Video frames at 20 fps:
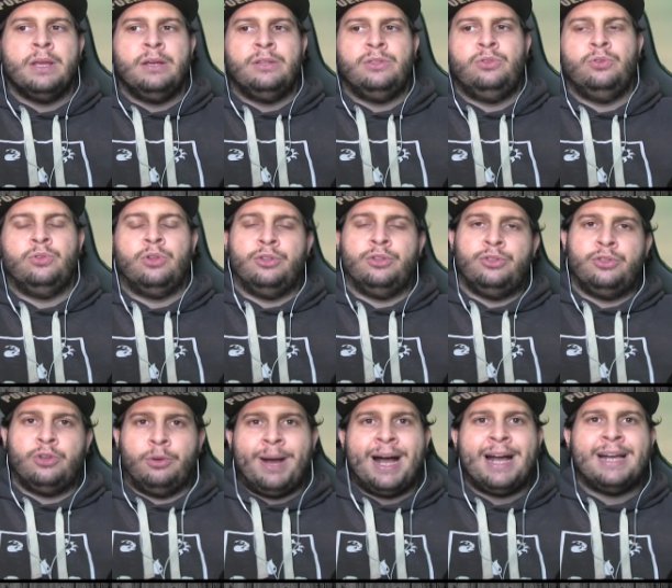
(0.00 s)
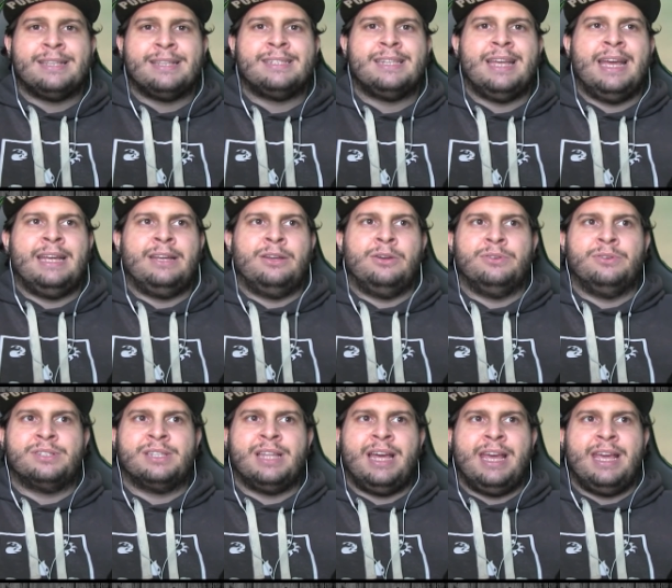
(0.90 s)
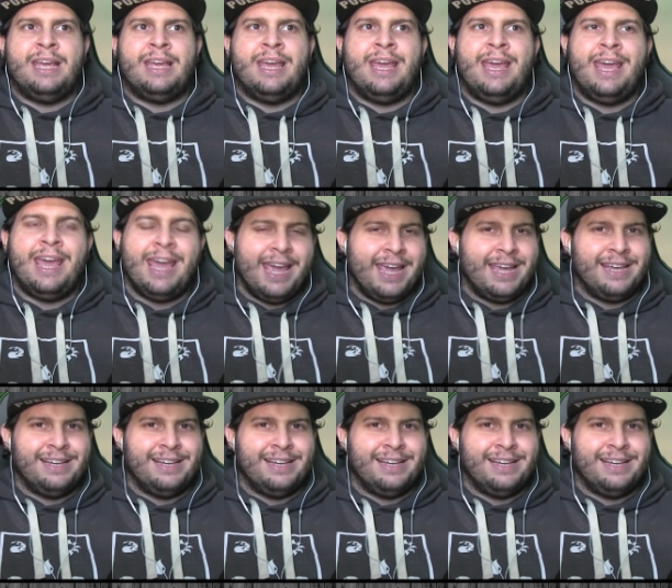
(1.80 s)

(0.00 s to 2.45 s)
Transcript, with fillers: to Don Tomas and goes like, "Hey,"